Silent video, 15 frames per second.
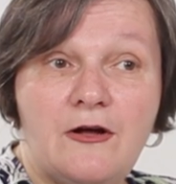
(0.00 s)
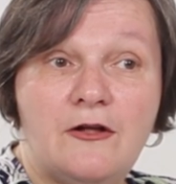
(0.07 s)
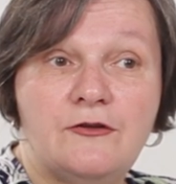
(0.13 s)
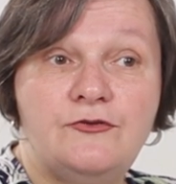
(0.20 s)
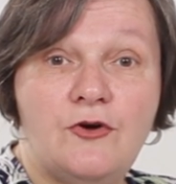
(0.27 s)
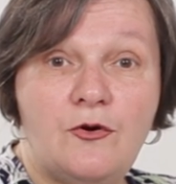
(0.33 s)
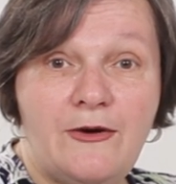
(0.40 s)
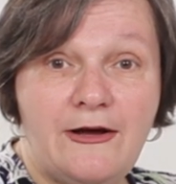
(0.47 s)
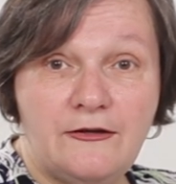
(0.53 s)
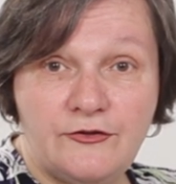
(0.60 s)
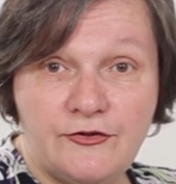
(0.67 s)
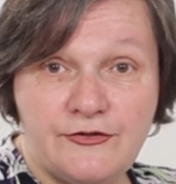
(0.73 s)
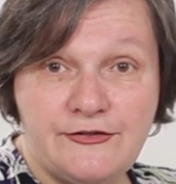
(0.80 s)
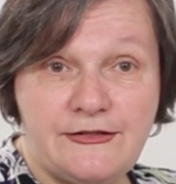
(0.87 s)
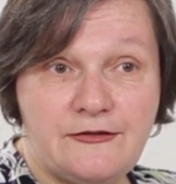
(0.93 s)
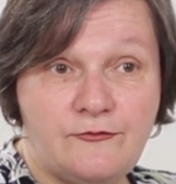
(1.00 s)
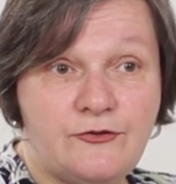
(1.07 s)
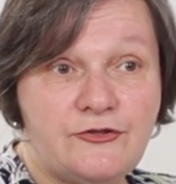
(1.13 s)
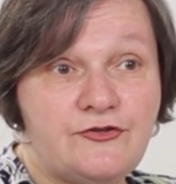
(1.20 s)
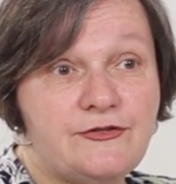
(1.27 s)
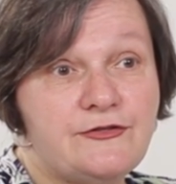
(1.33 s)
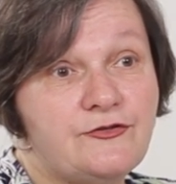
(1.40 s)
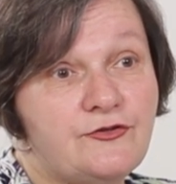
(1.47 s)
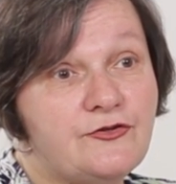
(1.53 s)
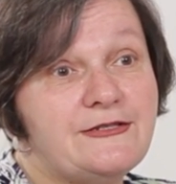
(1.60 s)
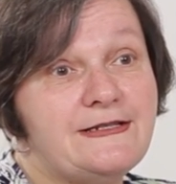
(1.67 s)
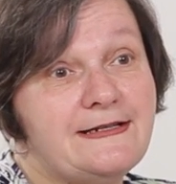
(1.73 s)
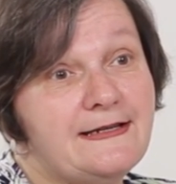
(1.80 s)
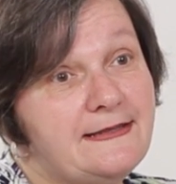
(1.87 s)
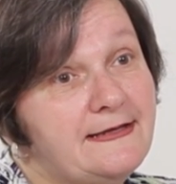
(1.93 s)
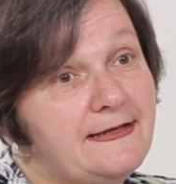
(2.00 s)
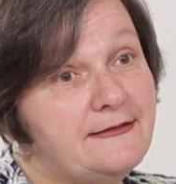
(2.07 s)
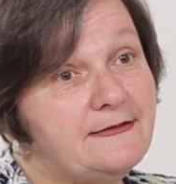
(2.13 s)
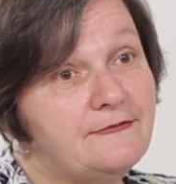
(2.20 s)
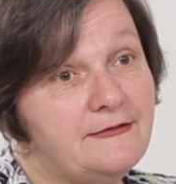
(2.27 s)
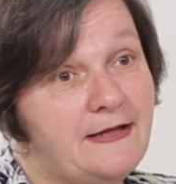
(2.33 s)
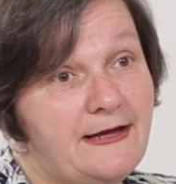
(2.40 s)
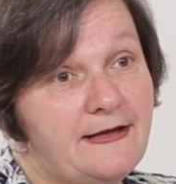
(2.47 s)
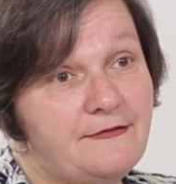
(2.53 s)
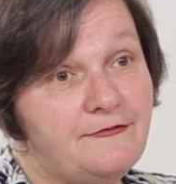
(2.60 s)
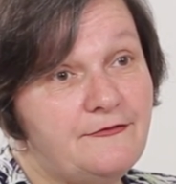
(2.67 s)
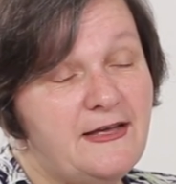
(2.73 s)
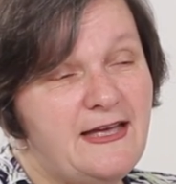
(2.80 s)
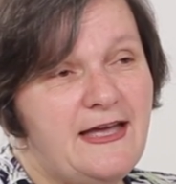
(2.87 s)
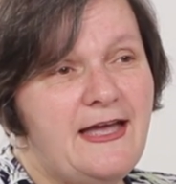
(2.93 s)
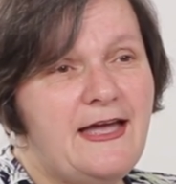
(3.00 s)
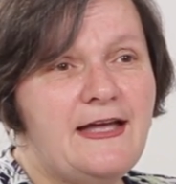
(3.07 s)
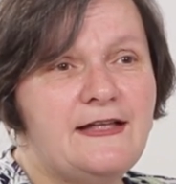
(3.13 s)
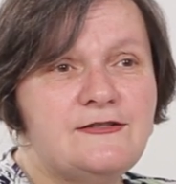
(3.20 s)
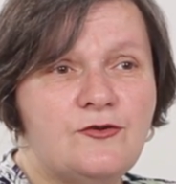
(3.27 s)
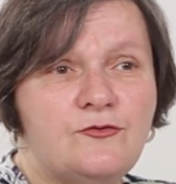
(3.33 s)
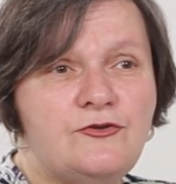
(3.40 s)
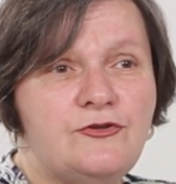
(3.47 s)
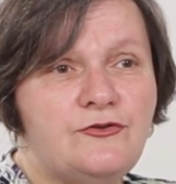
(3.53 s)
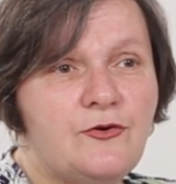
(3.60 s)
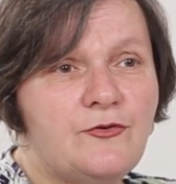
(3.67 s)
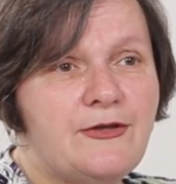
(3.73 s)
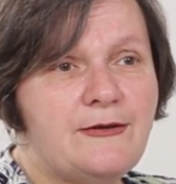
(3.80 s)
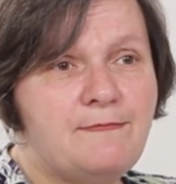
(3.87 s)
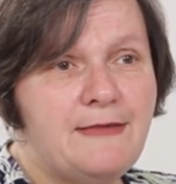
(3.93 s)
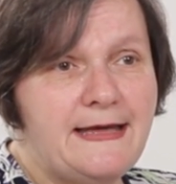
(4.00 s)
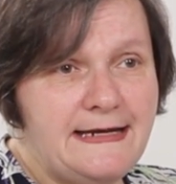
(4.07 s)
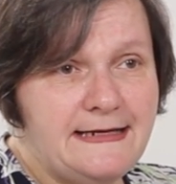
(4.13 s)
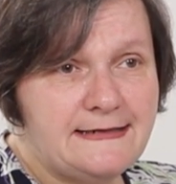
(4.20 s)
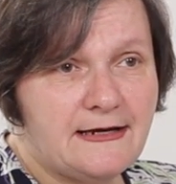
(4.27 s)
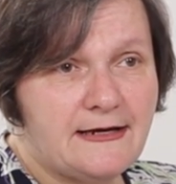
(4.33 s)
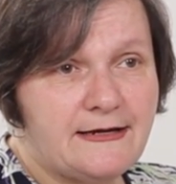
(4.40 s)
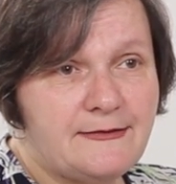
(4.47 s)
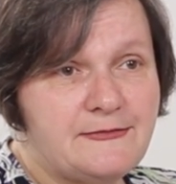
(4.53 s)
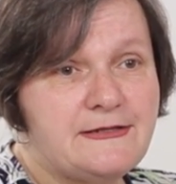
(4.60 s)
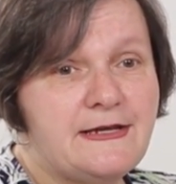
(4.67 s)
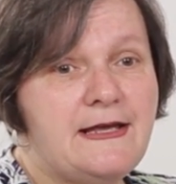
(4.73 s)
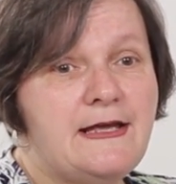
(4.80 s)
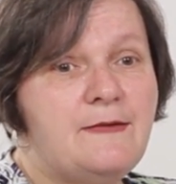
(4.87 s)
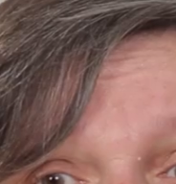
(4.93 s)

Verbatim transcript: called Noel Nursing, which is nursing at the end of life. And so do you know that many times